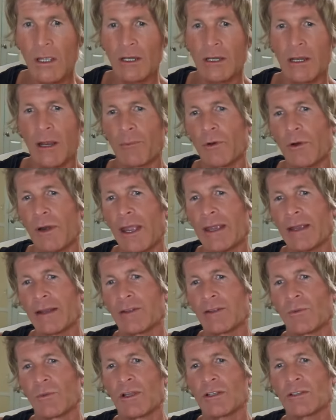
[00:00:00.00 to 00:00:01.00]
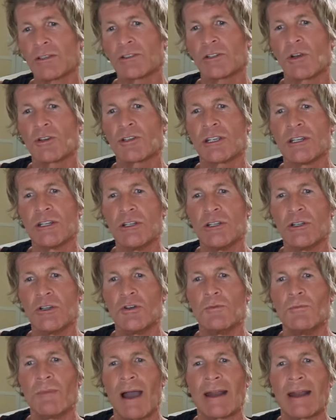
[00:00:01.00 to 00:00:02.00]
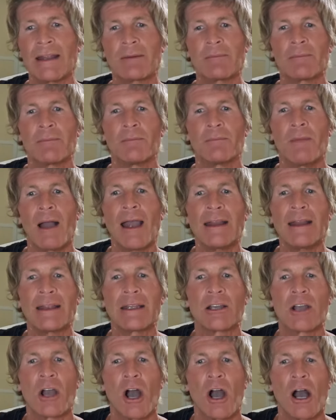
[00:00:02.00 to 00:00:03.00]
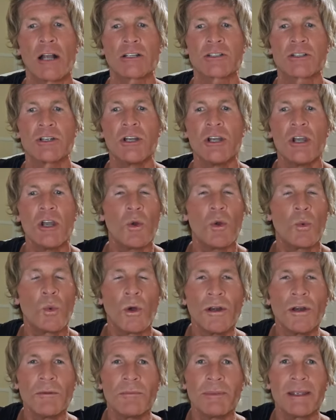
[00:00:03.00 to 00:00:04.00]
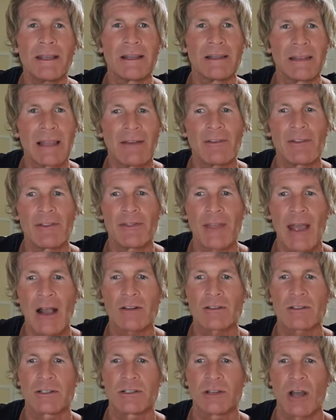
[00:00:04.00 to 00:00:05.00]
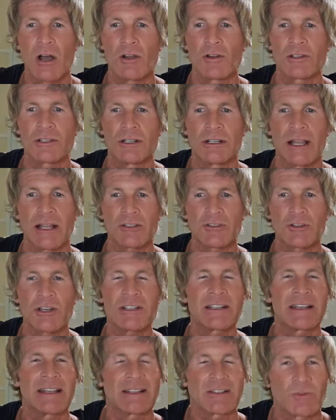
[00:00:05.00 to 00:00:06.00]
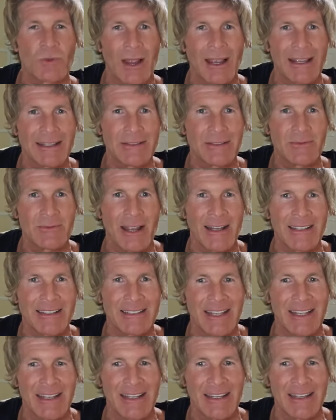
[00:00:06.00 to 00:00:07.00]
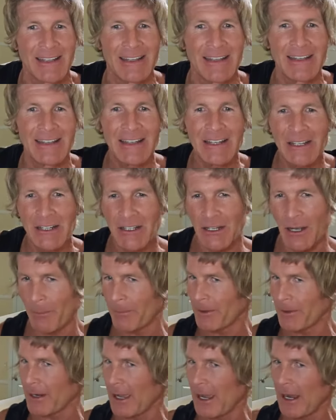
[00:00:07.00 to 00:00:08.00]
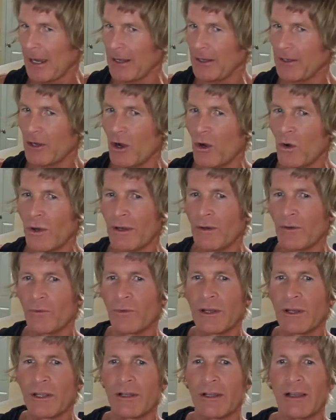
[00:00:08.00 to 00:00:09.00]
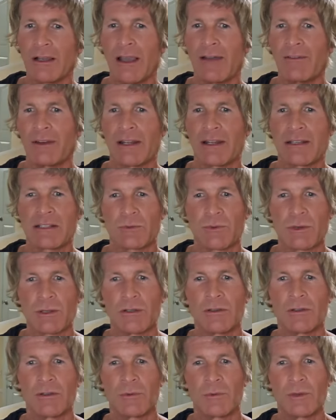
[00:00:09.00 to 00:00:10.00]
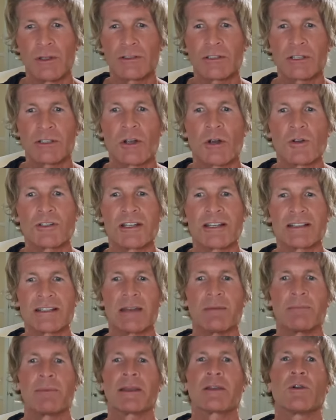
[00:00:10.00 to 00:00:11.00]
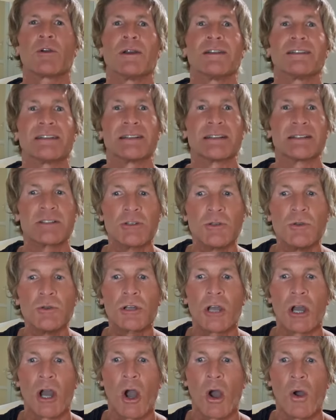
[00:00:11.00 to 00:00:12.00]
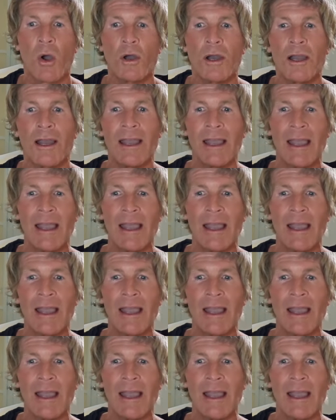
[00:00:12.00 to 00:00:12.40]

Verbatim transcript: Number eight, the real Satoshi knew mining mining cost wouldn't be eleven thousand dollars in electricity, as Wright, Wright stated. Number nine, no real evidence. The real the real Satoshi sent Bitcoin to Zooko,